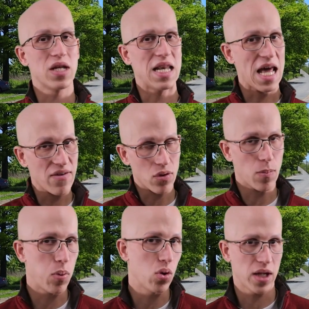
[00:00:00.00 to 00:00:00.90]
you should
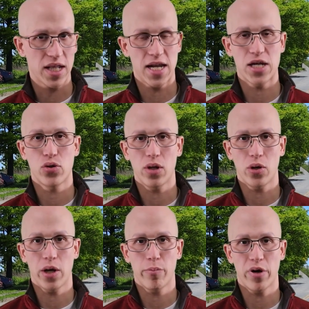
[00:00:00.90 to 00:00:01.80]
never pull on that
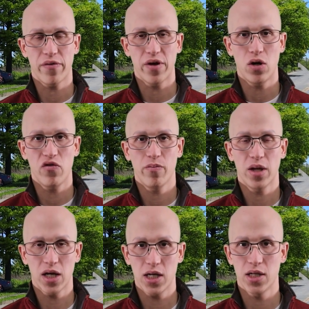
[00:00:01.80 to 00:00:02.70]
trailer handbrake valve
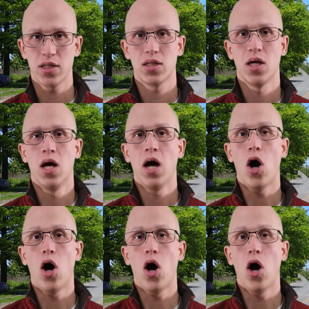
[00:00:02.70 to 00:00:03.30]
because